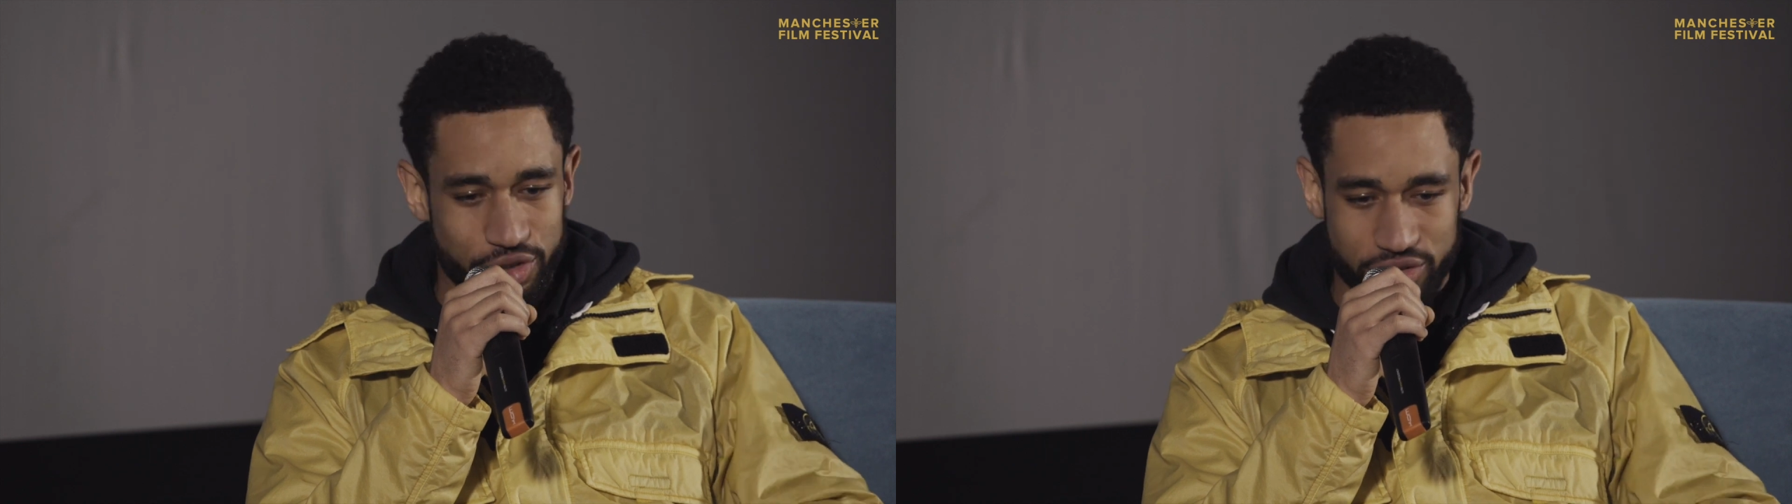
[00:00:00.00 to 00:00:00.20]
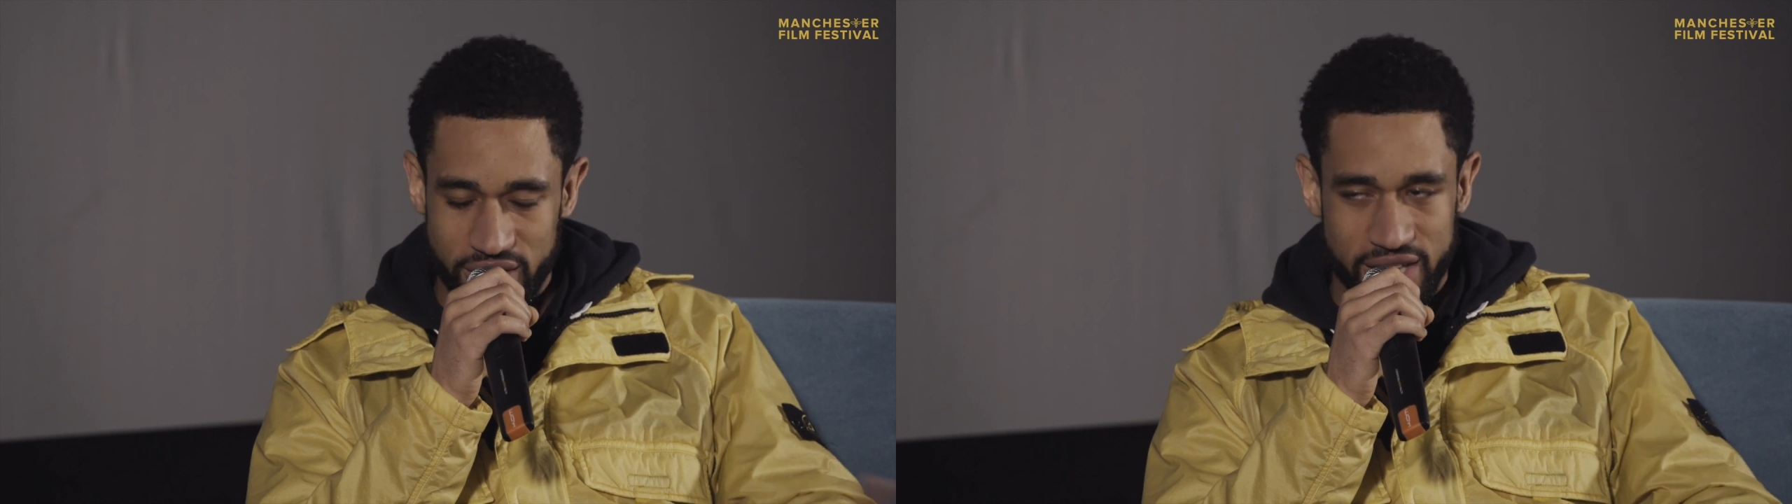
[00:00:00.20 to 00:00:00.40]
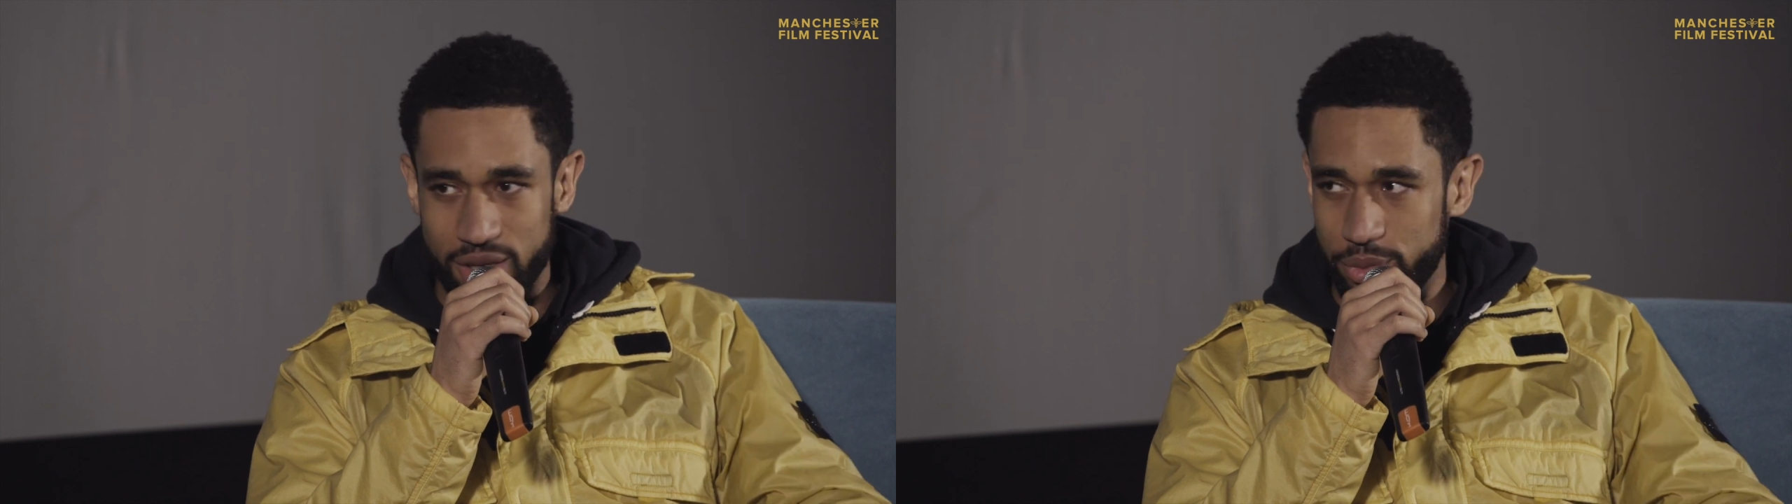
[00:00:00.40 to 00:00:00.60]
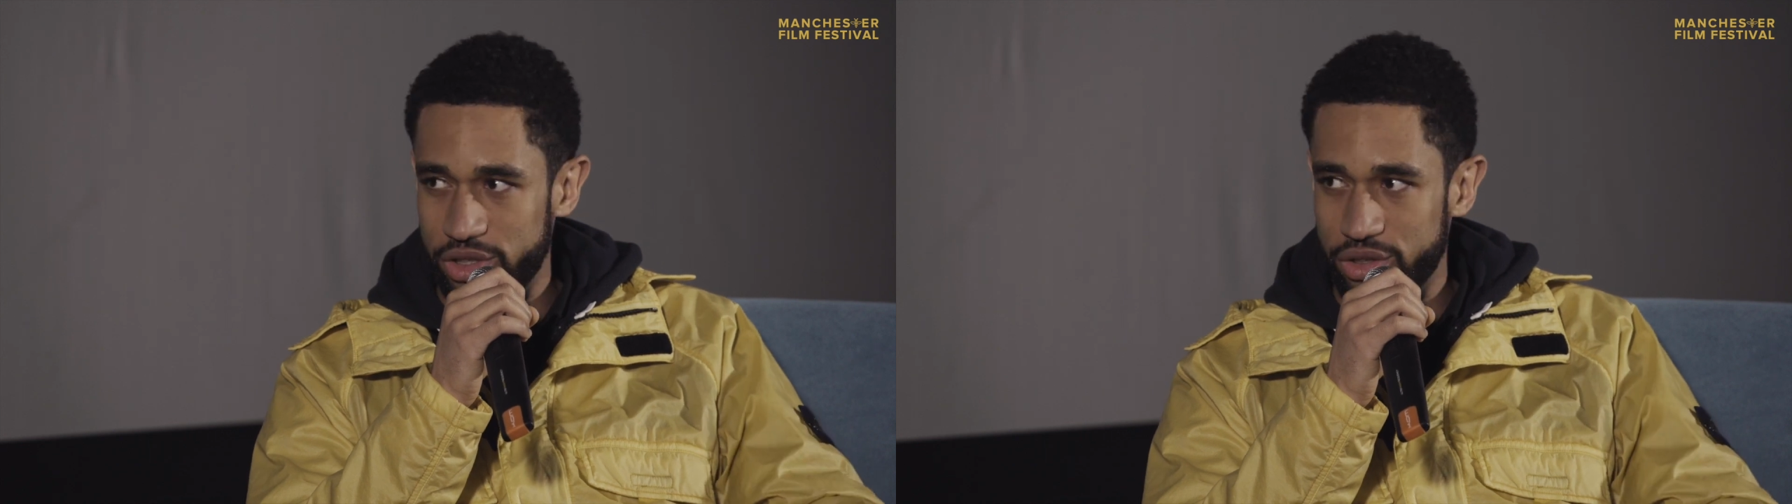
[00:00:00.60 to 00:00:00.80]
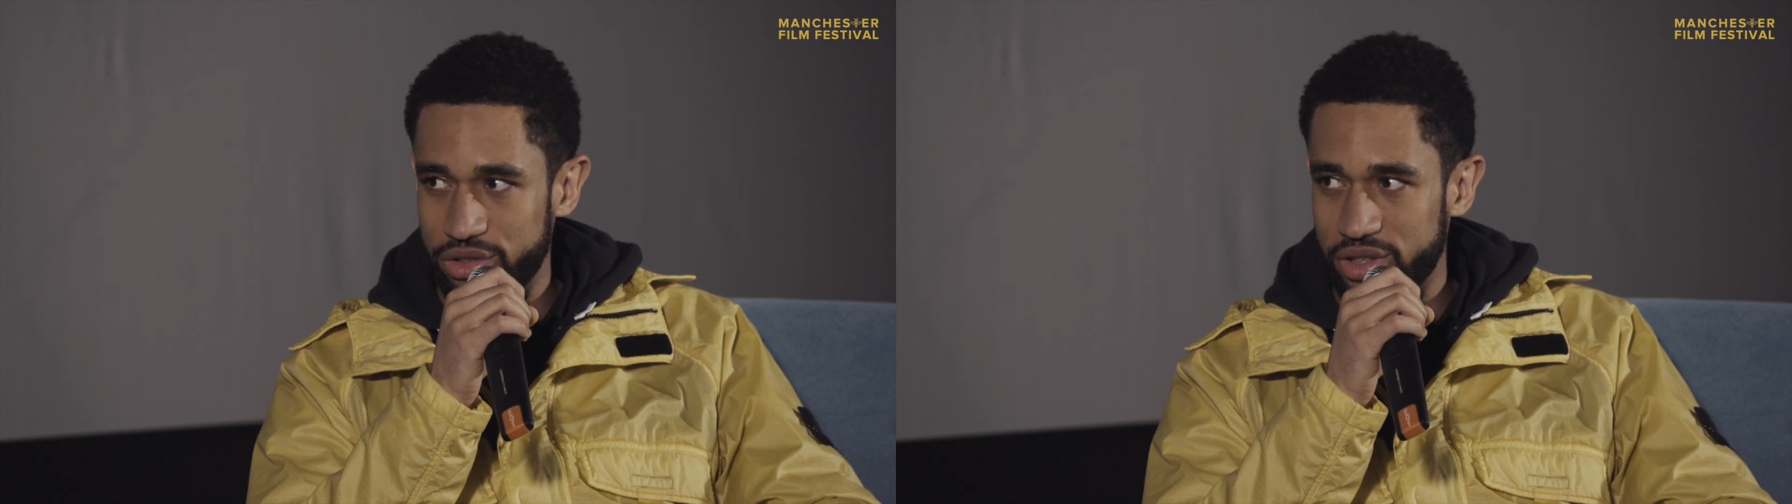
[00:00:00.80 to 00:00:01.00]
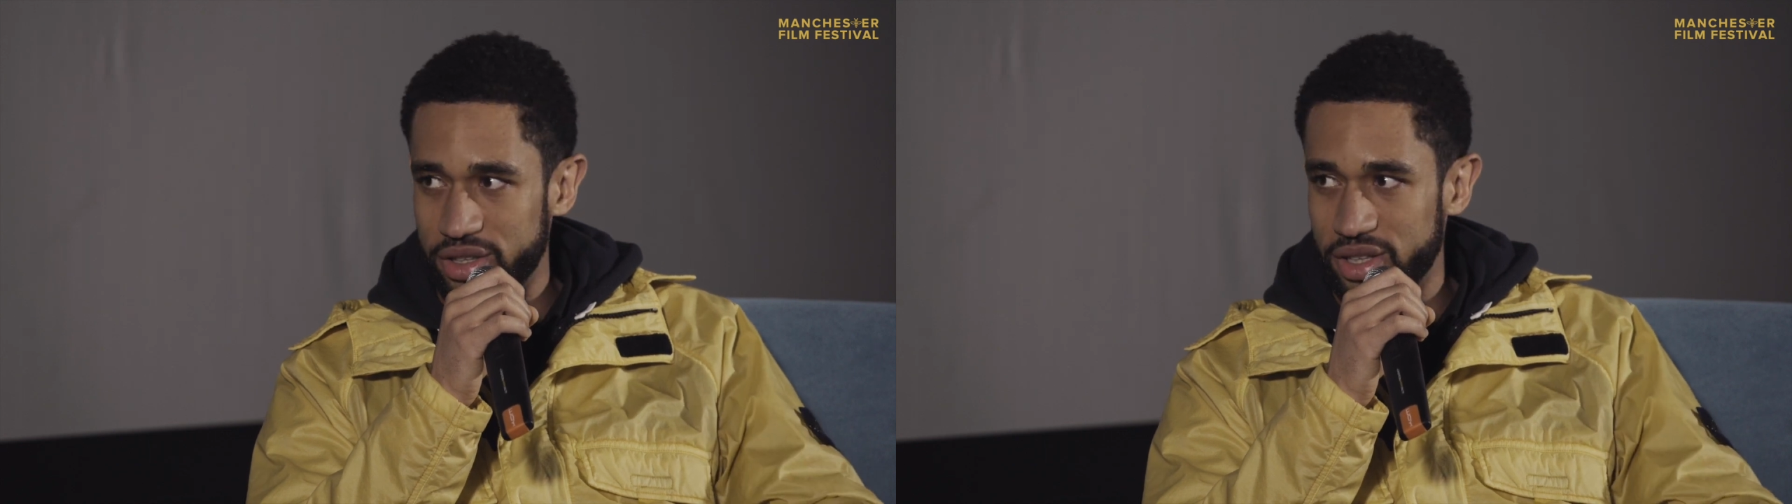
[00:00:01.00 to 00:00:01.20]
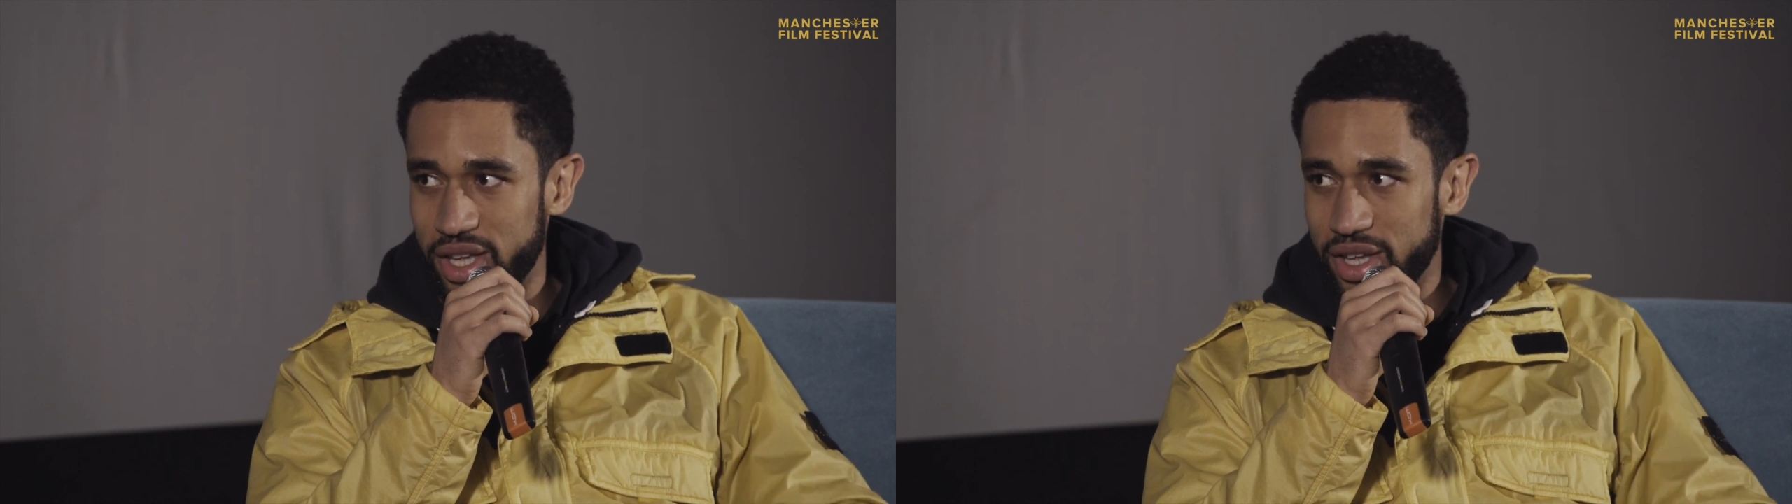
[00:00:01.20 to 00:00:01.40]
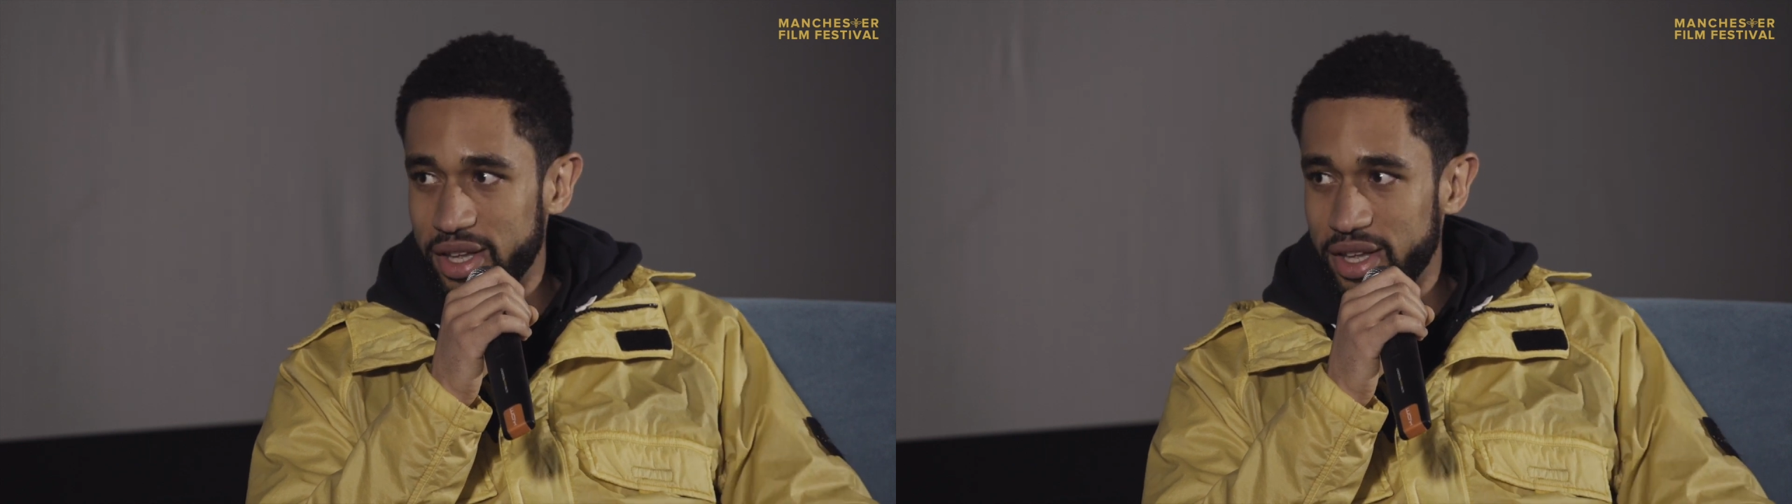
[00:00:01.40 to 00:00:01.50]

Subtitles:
just the kit we used and